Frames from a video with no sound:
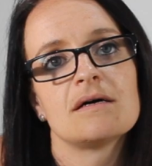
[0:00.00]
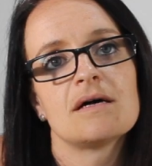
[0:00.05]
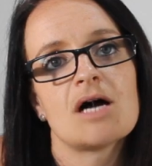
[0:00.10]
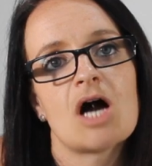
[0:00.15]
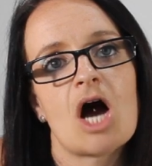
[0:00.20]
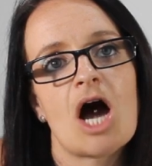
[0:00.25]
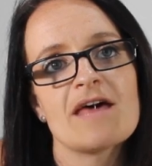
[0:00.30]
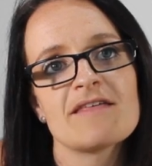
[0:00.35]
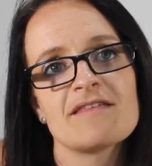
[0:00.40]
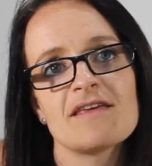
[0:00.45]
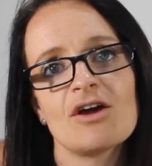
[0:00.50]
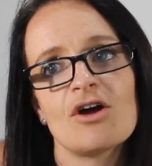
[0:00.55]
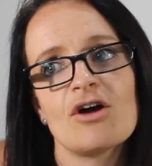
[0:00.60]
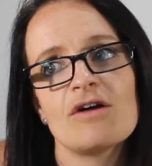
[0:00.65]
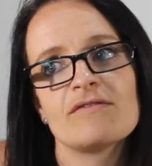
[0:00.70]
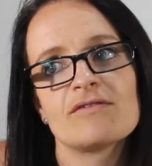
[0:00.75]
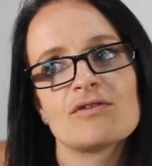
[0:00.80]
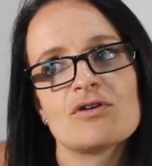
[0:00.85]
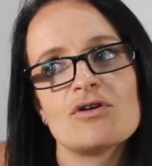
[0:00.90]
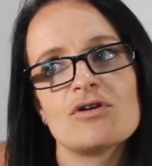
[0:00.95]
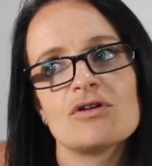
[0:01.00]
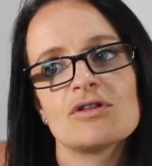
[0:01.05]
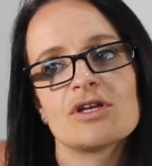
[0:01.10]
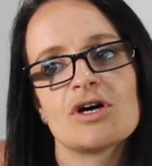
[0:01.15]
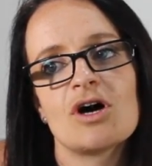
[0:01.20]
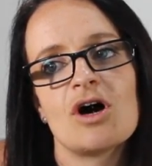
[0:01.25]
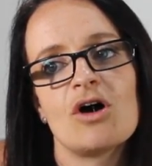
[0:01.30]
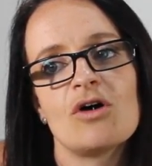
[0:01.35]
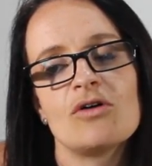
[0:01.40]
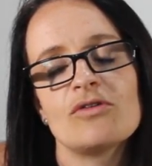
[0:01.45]
I think overall,
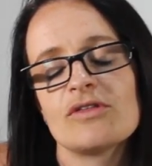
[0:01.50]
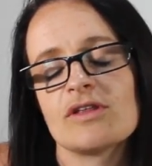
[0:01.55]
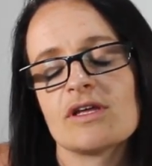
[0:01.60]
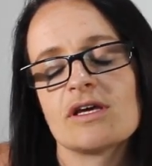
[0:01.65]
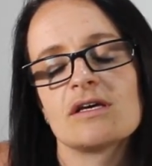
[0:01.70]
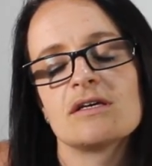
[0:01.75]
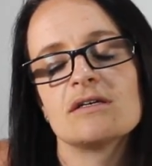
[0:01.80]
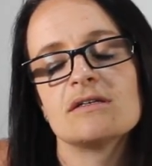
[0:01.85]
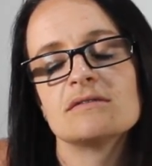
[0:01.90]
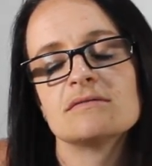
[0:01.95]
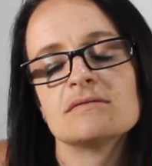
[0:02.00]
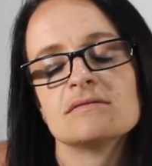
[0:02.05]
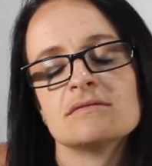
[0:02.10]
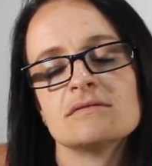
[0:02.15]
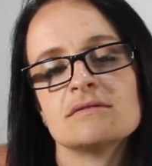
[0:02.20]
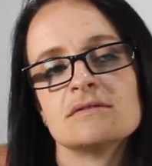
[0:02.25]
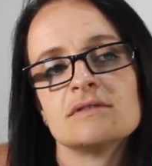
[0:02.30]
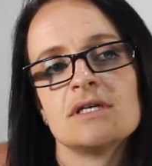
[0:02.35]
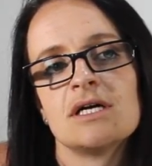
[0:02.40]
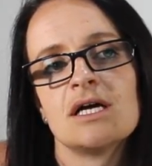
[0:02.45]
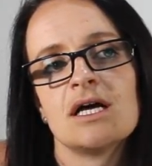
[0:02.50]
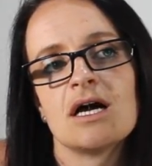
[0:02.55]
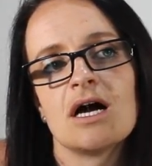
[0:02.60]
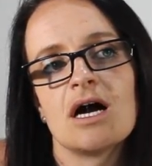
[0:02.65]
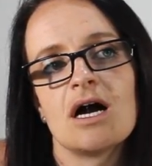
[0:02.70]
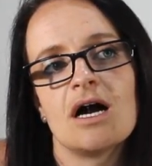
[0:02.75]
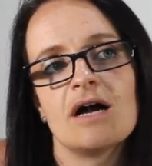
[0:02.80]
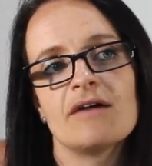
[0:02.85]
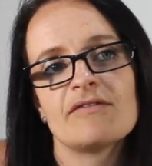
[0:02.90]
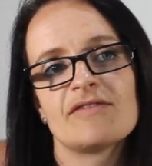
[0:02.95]
the whole thing,
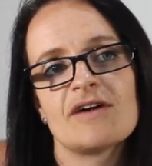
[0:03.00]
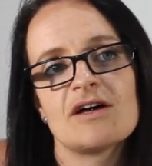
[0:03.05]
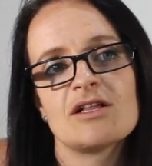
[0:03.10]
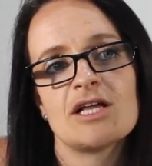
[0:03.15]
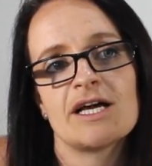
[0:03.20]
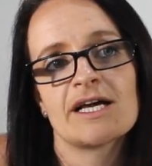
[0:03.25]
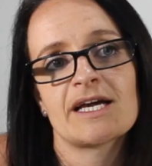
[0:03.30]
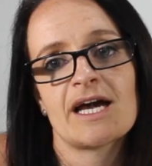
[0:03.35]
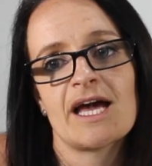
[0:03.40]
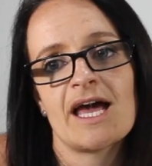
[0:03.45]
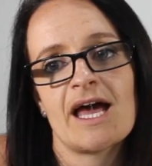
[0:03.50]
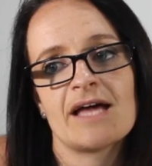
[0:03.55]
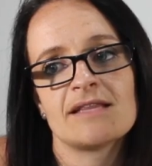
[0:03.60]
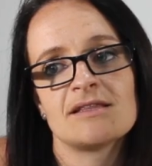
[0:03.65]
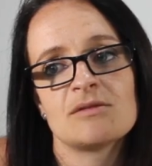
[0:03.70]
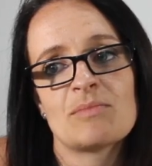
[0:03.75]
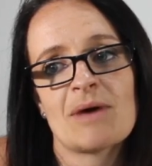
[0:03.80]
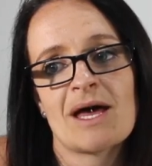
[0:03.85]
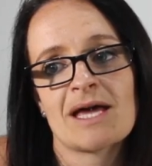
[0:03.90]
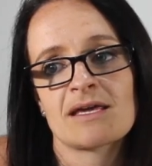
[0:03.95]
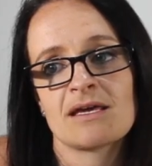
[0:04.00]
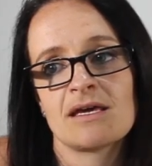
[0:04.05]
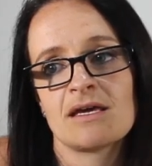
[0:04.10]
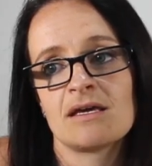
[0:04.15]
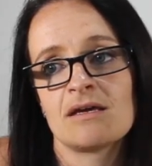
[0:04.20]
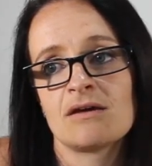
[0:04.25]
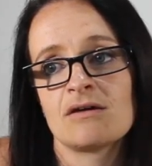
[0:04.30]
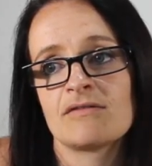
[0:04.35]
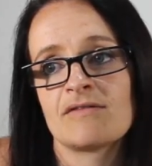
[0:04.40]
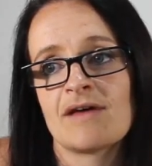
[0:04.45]
I felt like I had the
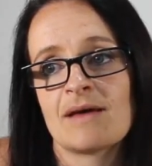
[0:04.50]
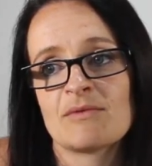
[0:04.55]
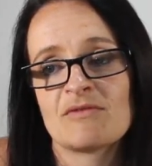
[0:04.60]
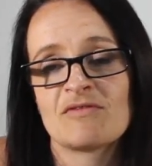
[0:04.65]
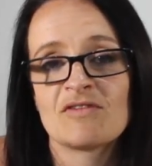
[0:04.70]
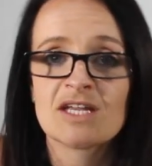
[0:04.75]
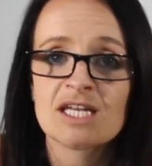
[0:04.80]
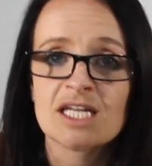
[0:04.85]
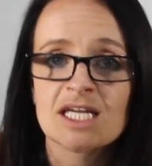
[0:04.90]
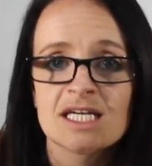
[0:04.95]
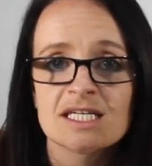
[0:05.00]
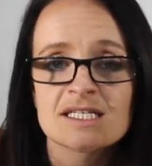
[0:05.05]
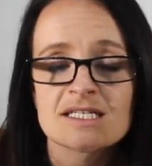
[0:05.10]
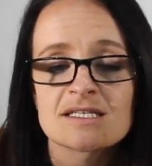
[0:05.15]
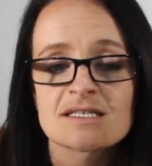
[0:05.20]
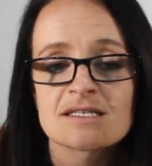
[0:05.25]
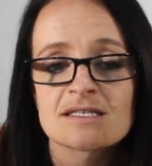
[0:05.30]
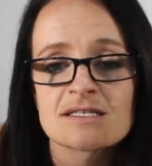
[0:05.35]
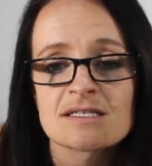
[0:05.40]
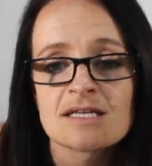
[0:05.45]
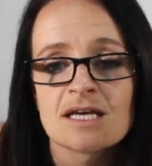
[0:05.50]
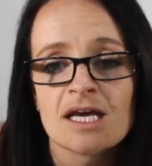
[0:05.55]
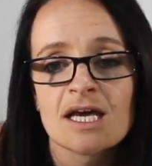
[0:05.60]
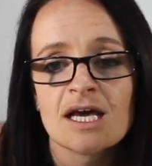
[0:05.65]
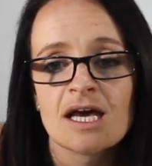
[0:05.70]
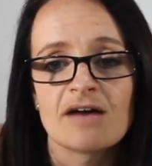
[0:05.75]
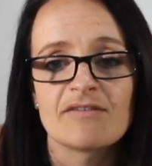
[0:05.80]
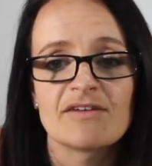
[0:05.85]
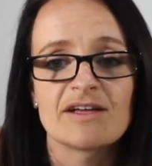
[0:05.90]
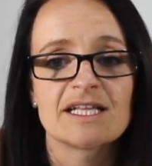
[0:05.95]
backing of Hammrr Fitness.
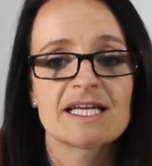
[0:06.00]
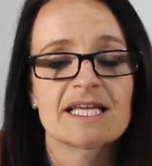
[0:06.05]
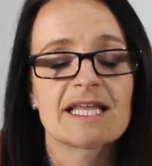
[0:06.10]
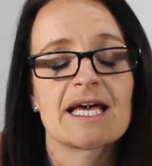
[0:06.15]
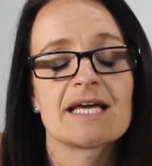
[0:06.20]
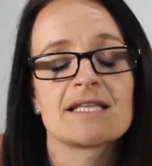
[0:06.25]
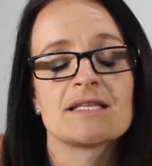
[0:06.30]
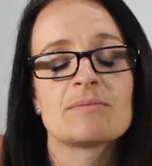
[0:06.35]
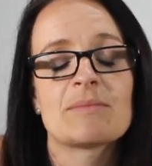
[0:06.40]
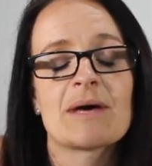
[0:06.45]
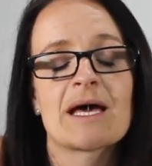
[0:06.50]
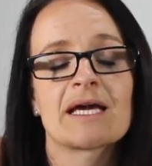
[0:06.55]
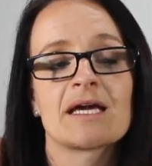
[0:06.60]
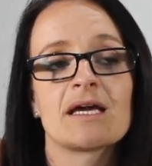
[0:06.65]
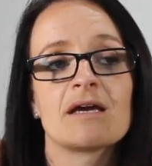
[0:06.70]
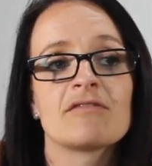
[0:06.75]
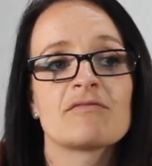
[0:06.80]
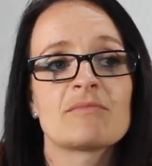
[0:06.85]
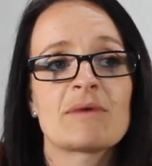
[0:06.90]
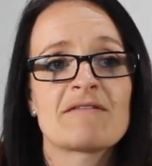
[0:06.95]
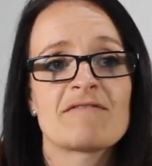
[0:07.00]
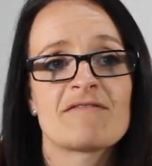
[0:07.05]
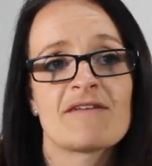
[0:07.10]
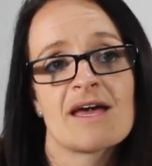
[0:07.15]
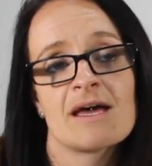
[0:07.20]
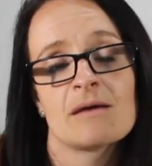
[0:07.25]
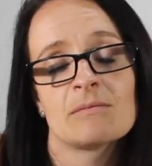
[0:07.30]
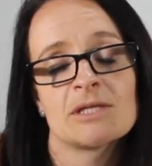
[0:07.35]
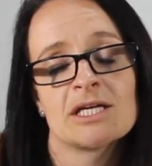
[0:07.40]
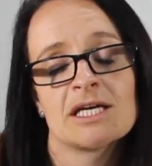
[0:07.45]
I felt like I had the backing of my
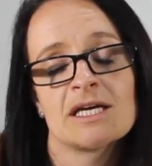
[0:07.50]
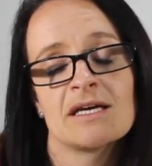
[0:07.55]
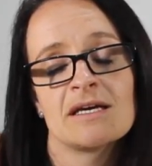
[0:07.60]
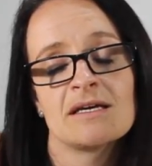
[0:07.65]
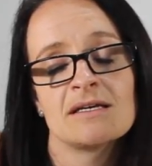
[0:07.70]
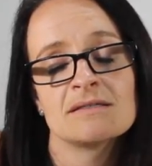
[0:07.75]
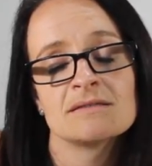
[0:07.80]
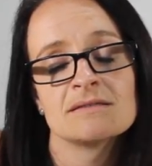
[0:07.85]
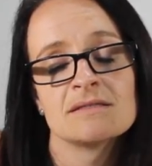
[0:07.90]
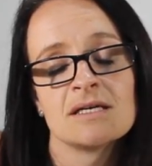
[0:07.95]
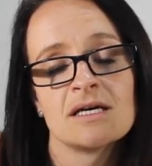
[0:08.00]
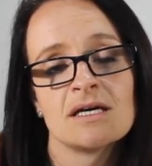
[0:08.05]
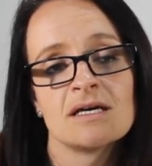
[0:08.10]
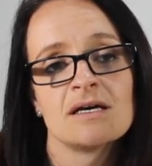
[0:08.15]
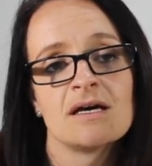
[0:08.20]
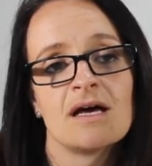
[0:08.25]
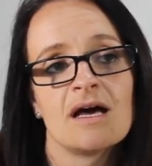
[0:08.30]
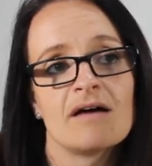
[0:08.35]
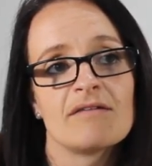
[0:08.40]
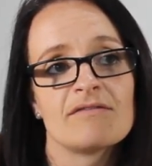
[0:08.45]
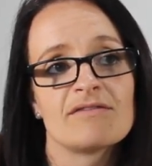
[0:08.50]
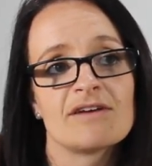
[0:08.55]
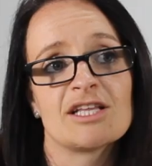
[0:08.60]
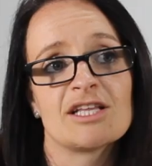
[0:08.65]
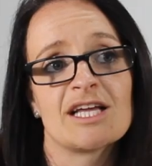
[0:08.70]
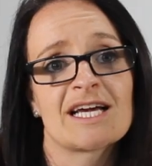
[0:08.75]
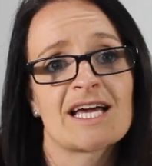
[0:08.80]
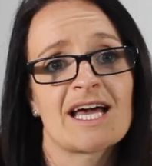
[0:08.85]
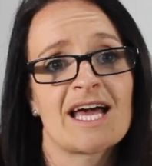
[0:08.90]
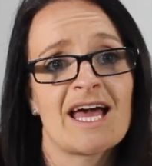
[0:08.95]
family. I
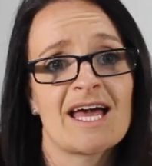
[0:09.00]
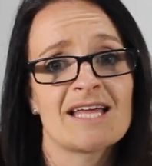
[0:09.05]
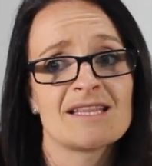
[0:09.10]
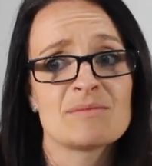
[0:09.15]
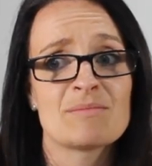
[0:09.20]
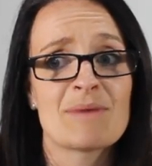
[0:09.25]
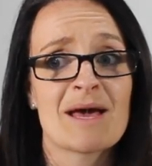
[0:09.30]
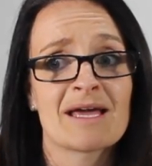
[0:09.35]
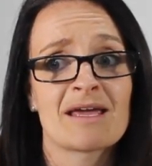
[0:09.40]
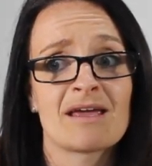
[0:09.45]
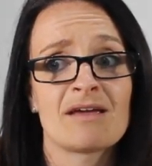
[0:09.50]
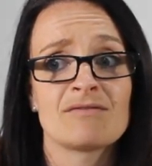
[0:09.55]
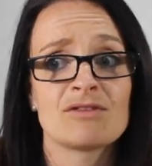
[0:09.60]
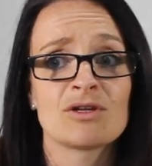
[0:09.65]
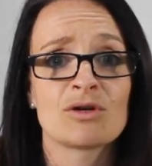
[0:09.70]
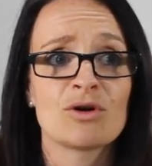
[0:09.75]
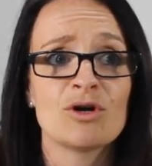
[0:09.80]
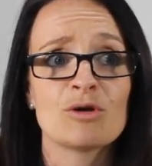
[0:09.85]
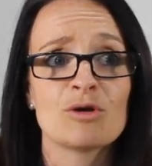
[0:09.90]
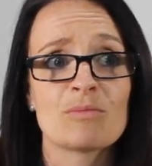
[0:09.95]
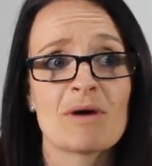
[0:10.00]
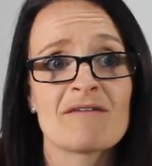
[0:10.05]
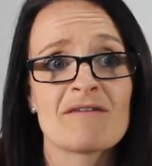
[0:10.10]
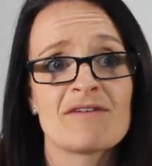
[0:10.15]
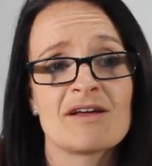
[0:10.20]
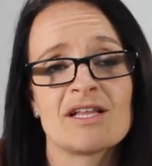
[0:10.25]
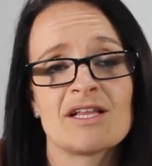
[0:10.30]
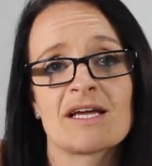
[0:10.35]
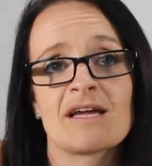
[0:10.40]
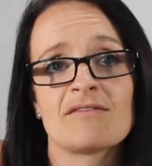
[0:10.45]
like I had the backing of the group. I
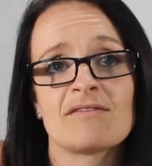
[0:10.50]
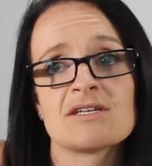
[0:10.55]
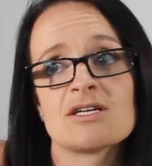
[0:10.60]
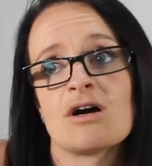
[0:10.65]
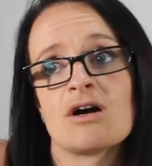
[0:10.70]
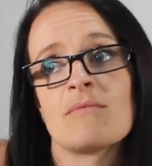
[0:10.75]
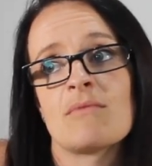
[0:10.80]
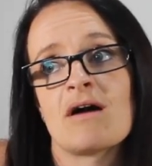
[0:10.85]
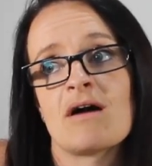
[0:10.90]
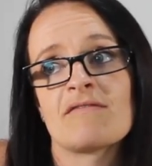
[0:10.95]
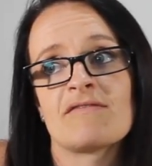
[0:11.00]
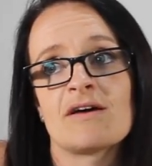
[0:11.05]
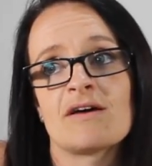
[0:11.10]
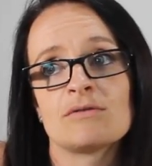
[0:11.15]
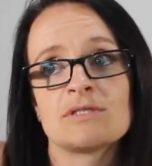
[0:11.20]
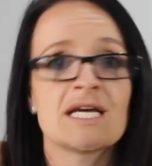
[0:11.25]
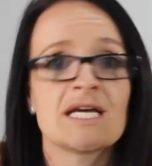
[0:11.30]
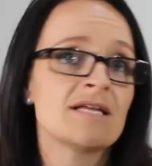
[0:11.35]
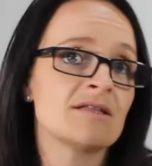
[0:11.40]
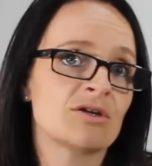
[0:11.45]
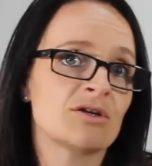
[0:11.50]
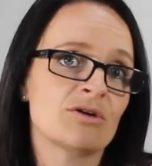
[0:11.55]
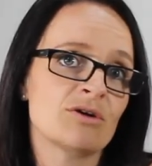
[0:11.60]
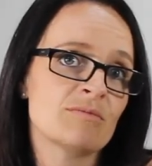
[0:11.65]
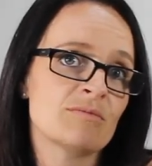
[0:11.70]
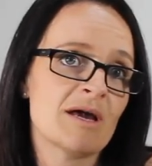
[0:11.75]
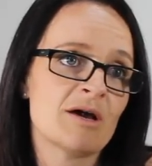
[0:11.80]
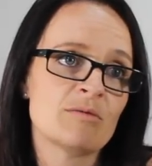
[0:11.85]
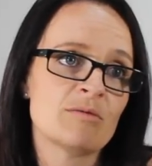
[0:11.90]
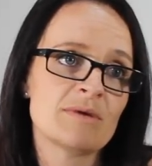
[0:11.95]
felt like every time I fell down, the
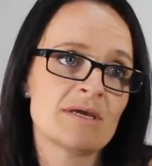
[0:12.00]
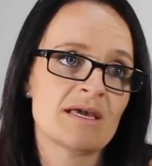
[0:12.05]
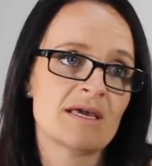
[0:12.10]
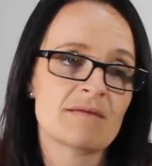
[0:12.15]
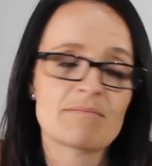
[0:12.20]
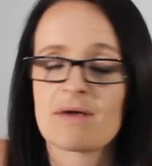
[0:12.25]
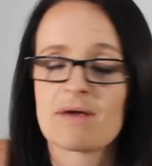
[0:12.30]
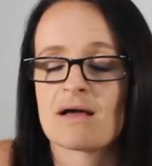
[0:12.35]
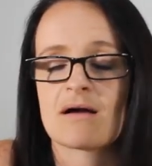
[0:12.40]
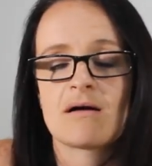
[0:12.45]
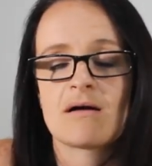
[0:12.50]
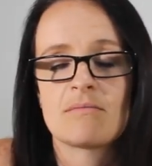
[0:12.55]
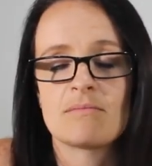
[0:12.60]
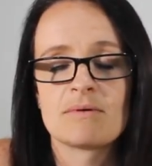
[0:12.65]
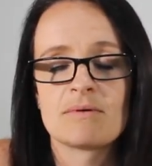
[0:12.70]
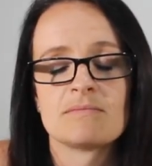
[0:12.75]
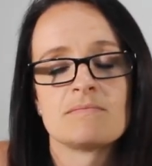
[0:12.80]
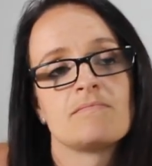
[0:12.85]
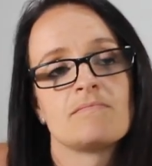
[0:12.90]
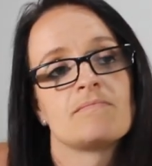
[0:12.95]
group helped me get back up.